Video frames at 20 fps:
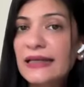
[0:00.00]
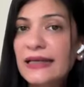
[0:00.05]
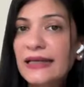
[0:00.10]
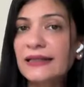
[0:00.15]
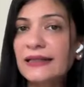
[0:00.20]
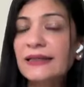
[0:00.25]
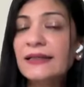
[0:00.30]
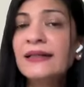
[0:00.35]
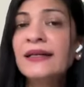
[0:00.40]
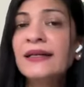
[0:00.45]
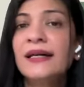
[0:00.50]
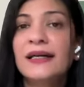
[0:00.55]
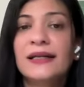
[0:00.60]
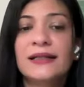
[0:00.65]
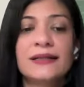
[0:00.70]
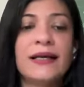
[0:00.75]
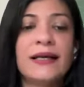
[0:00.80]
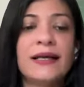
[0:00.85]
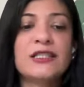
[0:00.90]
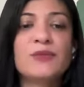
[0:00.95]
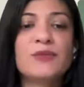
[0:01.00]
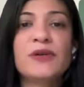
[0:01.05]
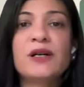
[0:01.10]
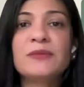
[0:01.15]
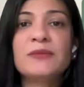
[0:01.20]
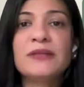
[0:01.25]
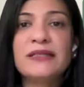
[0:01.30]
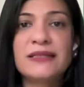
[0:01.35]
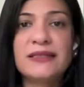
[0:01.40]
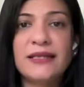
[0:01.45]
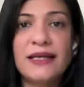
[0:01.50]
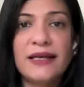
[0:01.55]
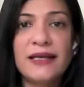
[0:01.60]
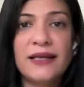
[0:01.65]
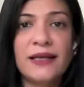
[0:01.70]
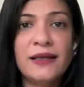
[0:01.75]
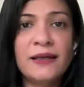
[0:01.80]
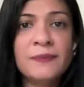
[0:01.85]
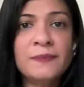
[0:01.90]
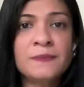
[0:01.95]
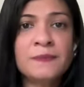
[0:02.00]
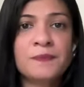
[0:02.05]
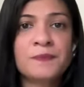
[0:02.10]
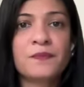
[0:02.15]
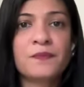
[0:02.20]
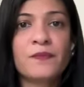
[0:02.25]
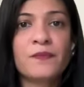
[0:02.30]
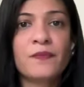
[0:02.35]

layer that we are mistaking